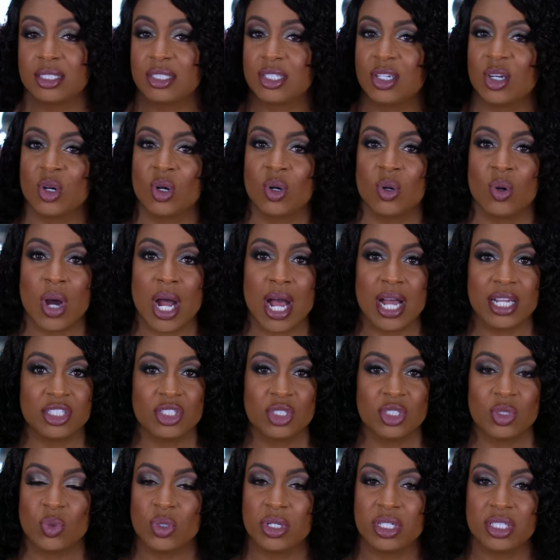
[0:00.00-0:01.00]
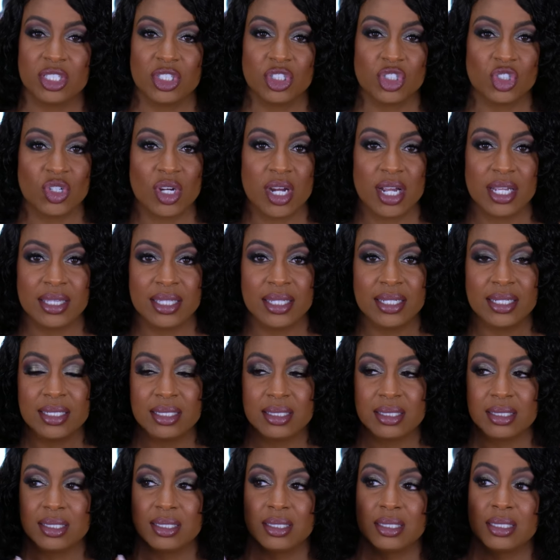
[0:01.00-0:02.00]
So I just wanted to try
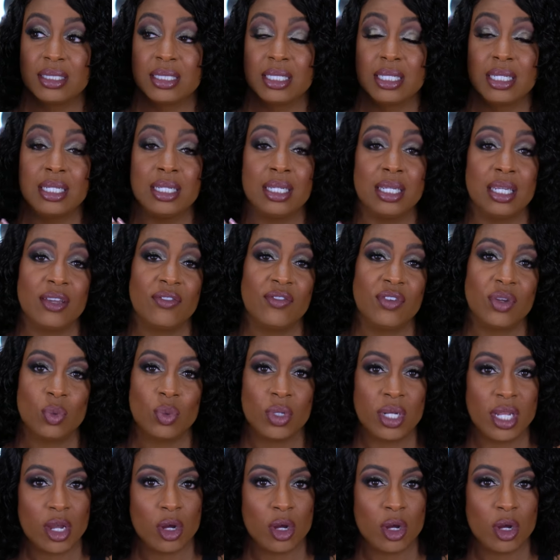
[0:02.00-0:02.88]
this to see if it would